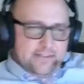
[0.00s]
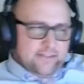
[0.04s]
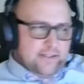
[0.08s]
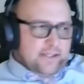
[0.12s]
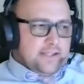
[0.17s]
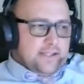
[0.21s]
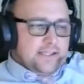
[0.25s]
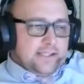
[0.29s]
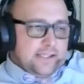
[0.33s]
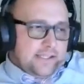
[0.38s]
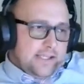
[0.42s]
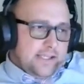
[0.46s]

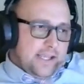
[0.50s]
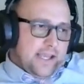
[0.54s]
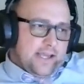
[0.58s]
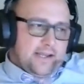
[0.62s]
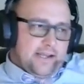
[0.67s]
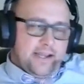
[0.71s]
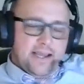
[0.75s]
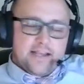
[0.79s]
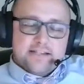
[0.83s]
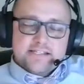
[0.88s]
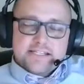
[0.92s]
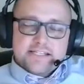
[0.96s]
think he
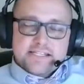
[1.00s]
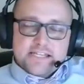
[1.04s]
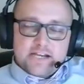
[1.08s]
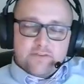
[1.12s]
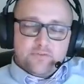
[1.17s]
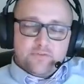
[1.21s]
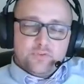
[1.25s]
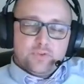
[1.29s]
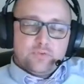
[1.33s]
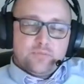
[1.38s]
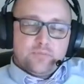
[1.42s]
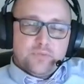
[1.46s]
had
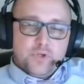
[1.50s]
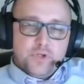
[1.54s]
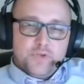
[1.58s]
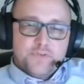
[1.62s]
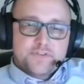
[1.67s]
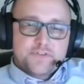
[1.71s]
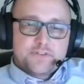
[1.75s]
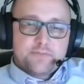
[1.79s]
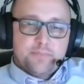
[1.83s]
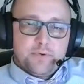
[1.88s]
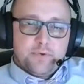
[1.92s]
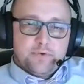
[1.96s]
several
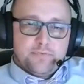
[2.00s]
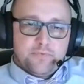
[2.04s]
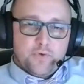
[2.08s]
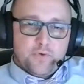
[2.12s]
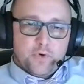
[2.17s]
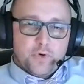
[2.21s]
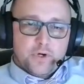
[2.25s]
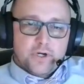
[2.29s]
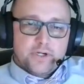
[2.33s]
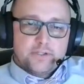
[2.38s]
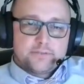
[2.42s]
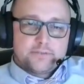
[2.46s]
moves
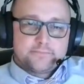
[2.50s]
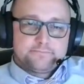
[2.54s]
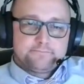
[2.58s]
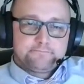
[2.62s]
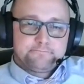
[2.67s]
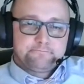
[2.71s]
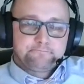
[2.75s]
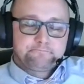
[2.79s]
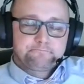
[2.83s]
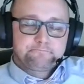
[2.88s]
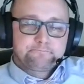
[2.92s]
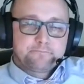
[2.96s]
before.
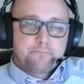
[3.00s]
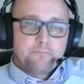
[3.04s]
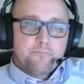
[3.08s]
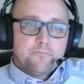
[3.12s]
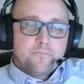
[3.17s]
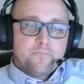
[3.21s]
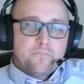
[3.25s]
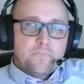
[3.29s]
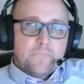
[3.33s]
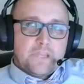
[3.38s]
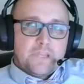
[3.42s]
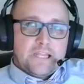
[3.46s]

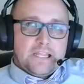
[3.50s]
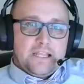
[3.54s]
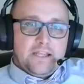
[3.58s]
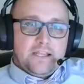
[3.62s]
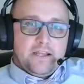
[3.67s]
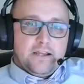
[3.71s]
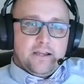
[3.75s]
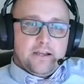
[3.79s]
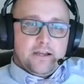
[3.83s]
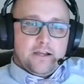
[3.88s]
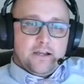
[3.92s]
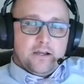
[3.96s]

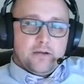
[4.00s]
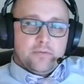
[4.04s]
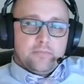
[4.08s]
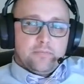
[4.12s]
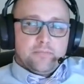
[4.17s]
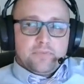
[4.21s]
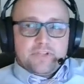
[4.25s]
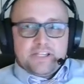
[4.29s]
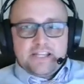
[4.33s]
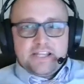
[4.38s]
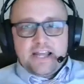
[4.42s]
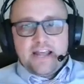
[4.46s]
I
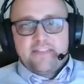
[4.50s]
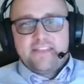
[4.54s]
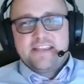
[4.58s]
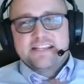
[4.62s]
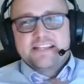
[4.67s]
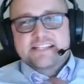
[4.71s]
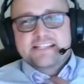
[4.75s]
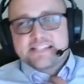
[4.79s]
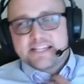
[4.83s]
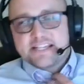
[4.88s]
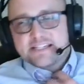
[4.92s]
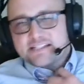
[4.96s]

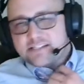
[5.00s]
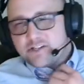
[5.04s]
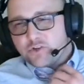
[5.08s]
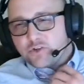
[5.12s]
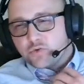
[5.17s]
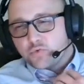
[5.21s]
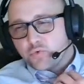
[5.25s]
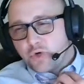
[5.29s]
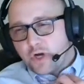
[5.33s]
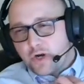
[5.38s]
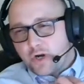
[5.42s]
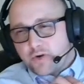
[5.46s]
think six in
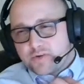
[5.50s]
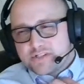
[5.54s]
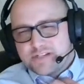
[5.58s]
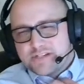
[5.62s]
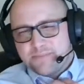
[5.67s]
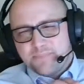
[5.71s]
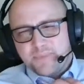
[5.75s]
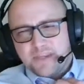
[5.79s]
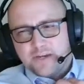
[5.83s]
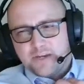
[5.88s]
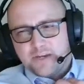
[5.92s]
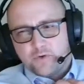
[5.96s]
a row,
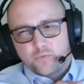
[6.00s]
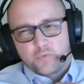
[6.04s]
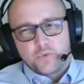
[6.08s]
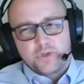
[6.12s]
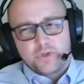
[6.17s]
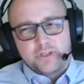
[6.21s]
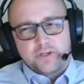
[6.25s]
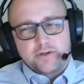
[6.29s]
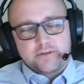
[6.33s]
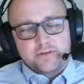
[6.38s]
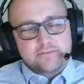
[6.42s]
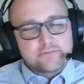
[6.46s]
something
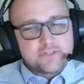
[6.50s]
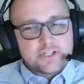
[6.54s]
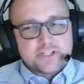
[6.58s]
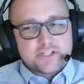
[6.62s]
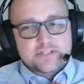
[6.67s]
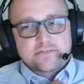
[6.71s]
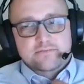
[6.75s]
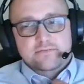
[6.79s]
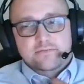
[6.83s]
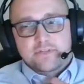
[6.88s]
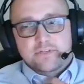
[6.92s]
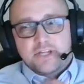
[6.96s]
really
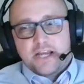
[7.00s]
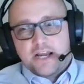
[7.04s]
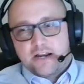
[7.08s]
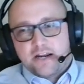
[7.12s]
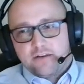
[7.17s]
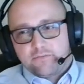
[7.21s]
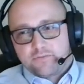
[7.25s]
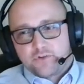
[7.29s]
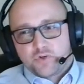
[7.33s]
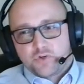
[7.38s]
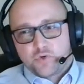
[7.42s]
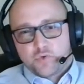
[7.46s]
just kind
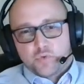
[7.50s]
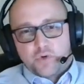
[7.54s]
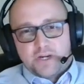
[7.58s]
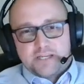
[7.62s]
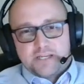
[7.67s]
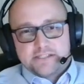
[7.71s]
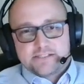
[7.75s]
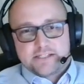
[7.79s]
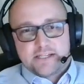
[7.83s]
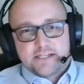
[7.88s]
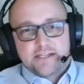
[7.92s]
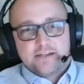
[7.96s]
of
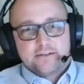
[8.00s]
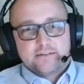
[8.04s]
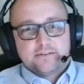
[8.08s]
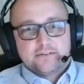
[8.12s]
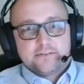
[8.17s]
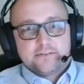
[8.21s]
crazy.